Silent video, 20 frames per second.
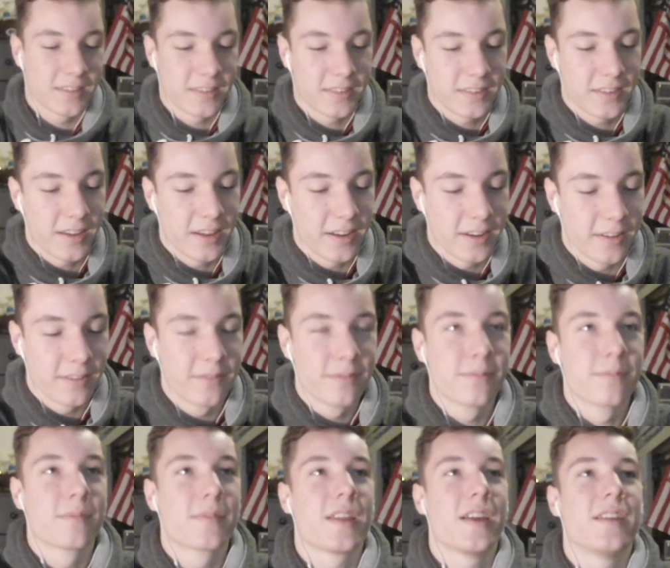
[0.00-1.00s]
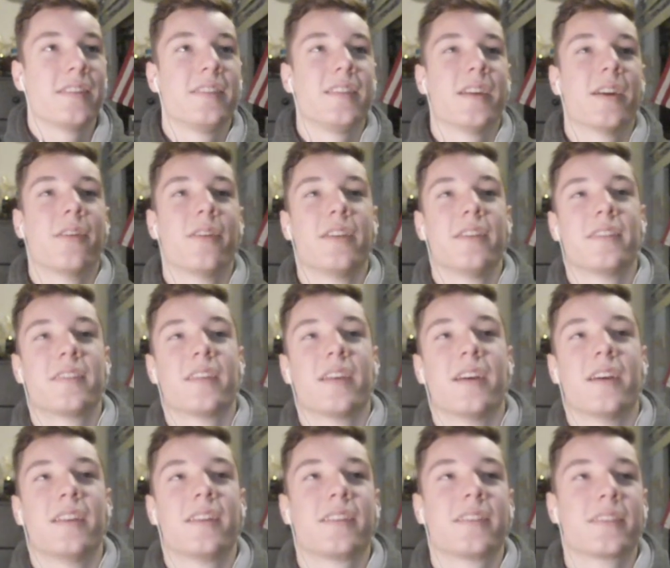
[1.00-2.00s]
Dang. I see how it is,
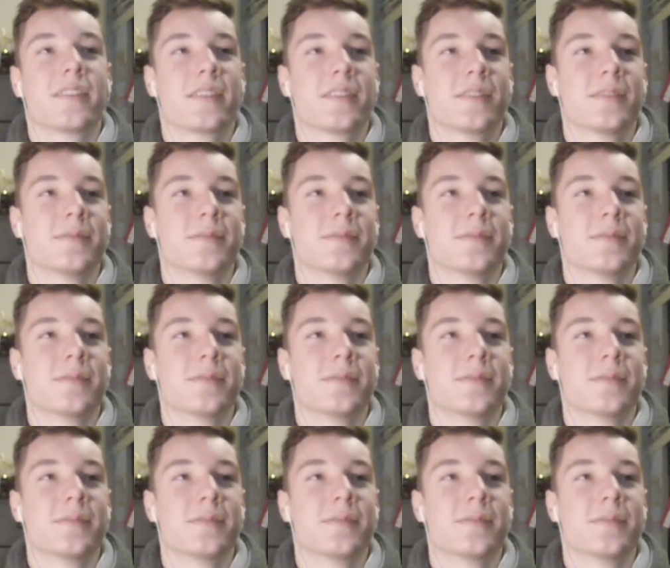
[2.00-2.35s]
Psyonix.